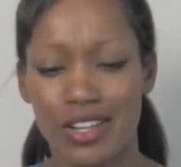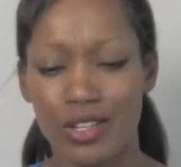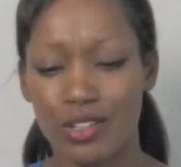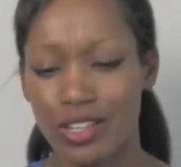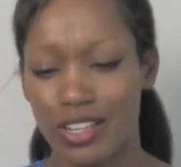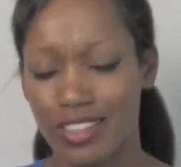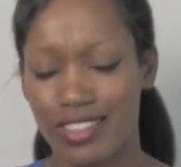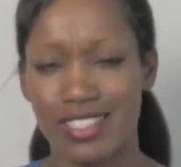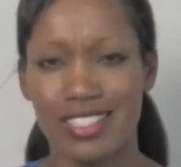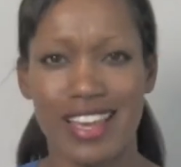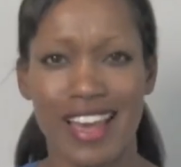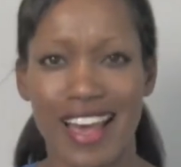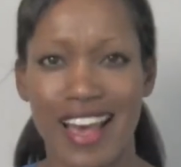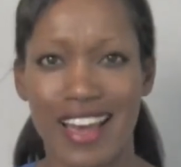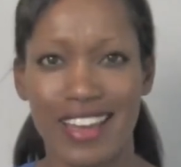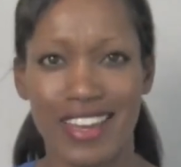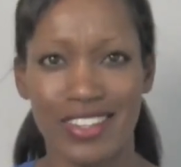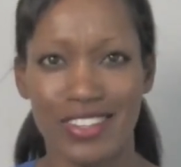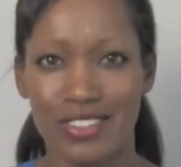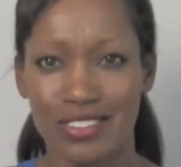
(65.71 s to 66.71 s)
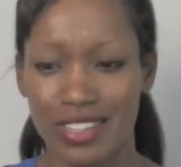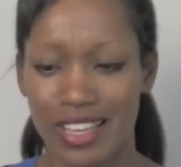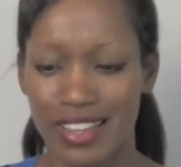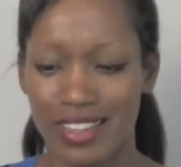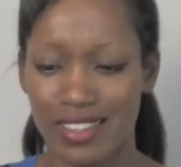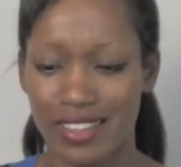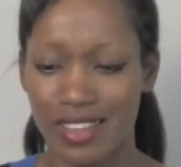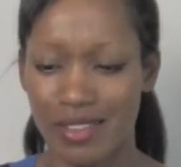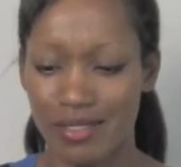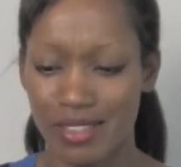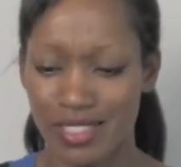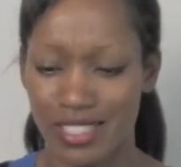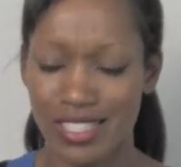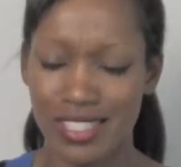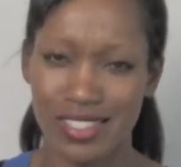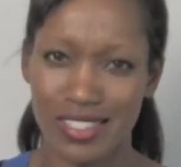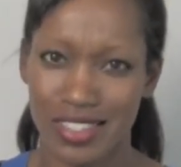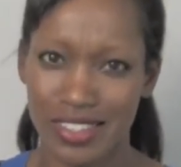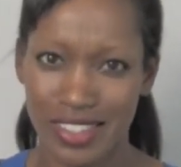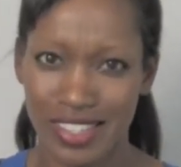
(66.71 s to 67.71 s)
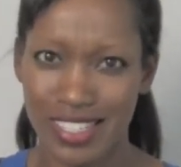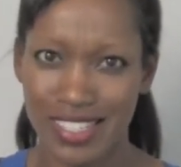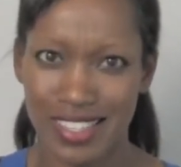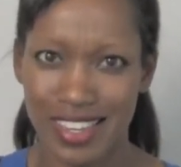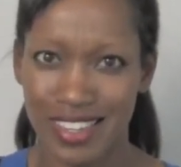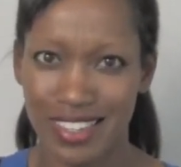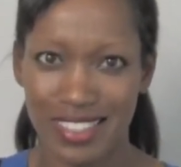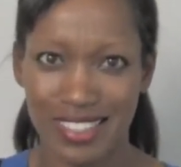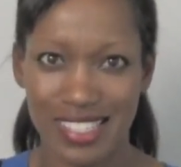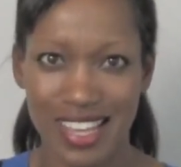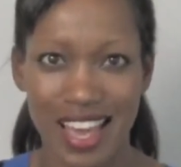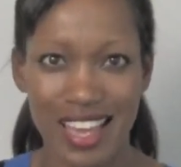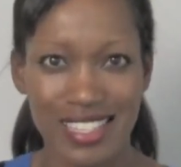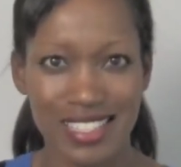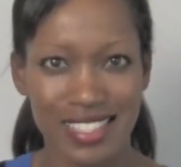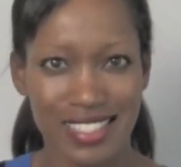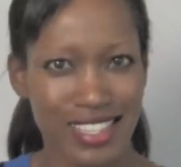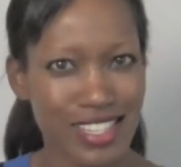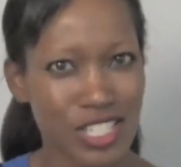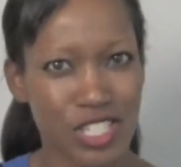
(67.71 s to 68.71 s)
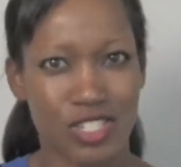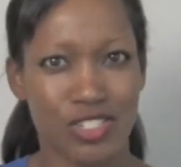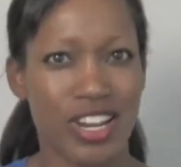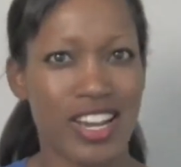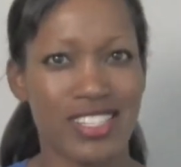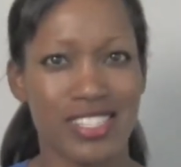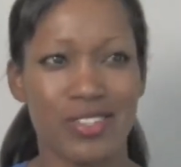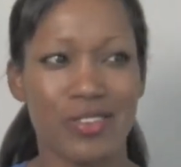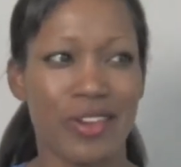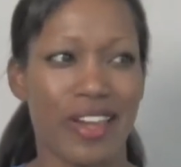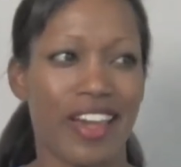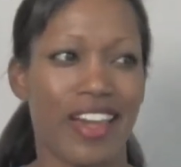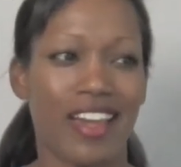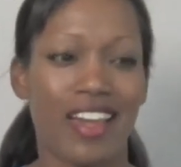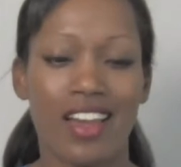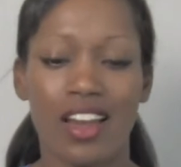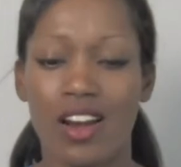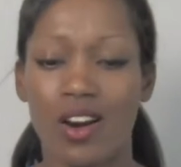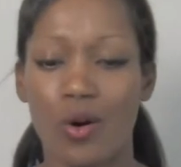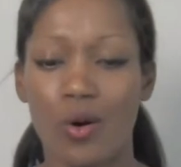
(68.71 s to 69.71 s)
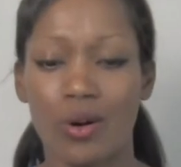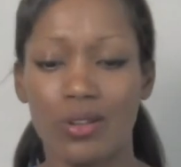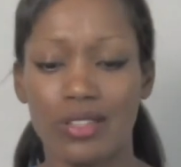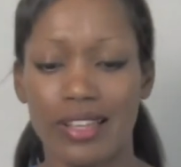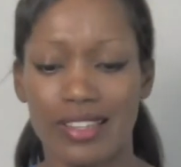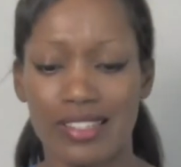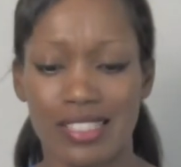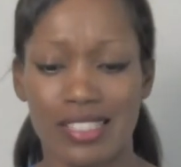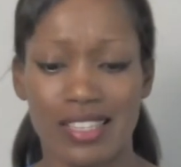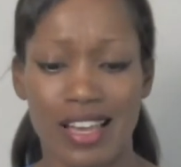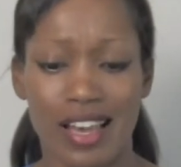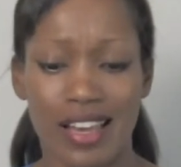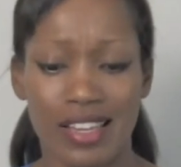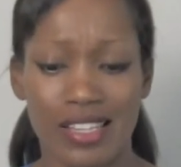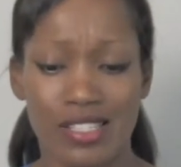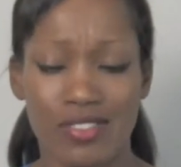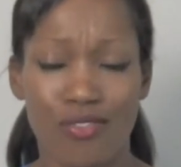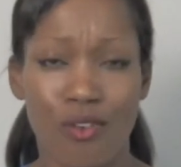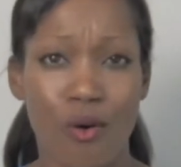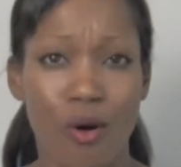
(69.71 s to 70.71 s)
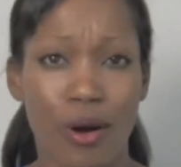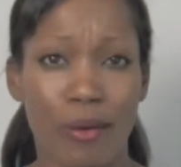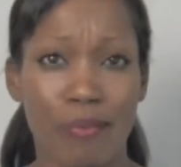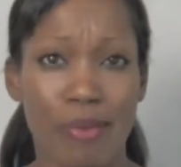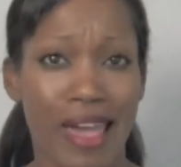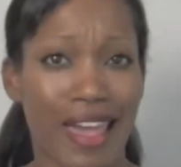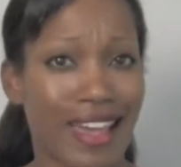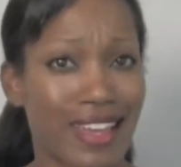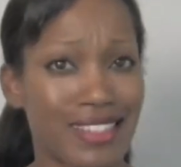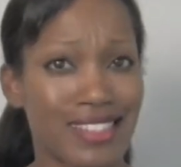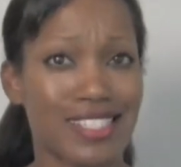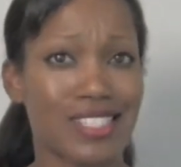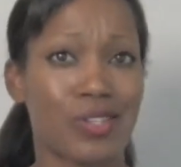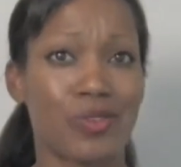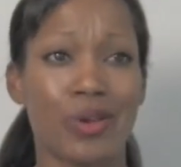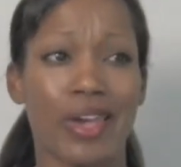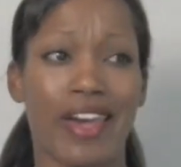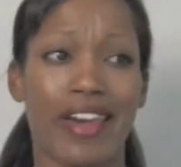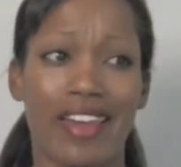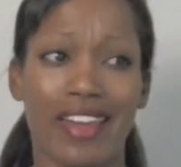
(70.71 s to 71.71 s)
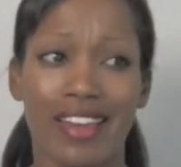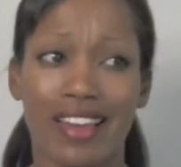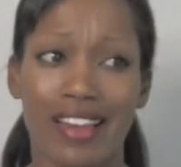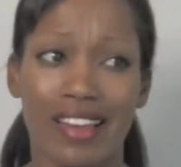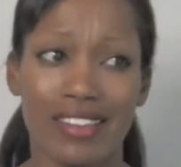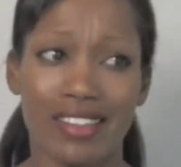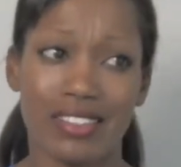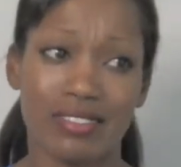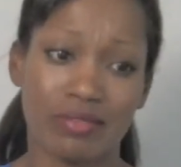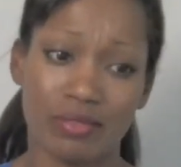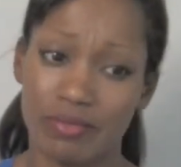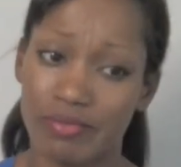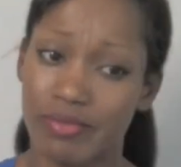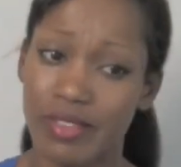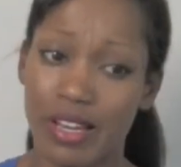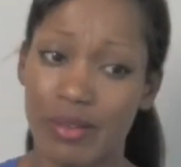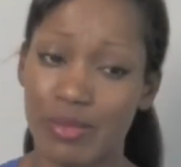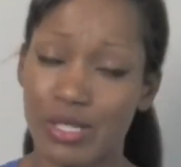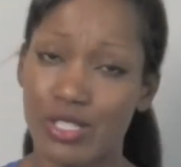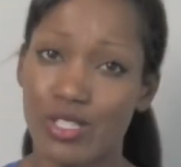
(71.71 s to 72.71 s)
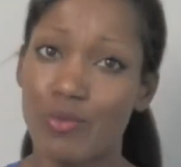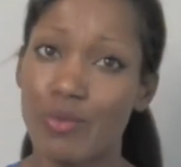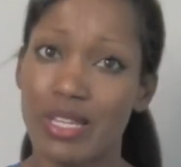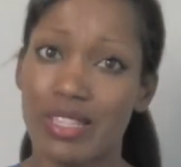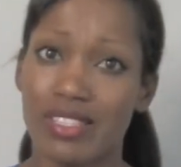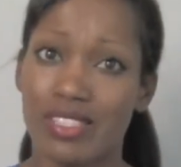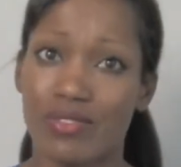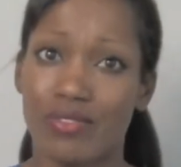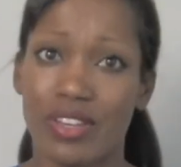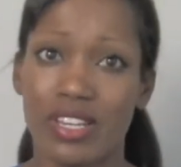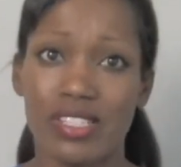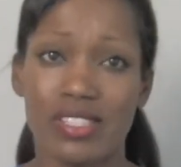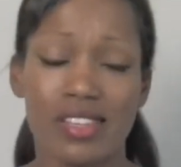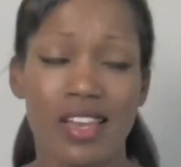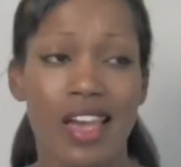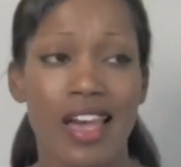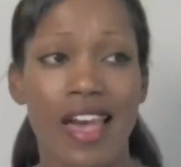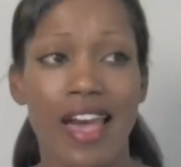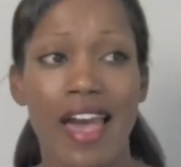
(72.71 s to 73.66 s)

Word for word: You look at the tag and you're like, is this serious? Like a size six dress? Okay. Or like a size four pants? Okay. I, I'm assuming this fits.